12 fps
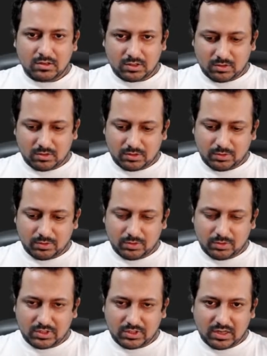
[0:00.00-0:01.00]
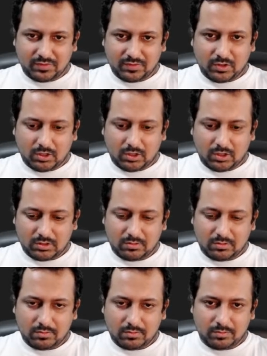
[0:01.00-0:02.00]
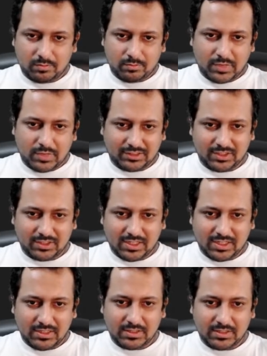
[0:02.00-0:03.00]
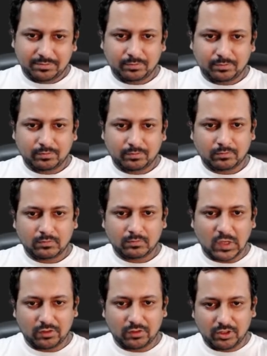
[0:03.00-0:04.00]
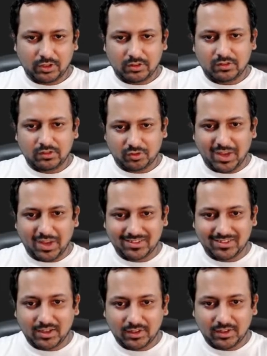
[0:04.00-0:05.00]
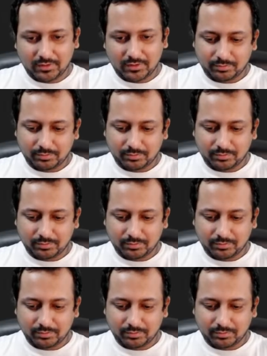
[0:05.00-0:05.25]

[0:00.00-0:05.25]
equal to self.batch size. Oh, sorry, just batch size.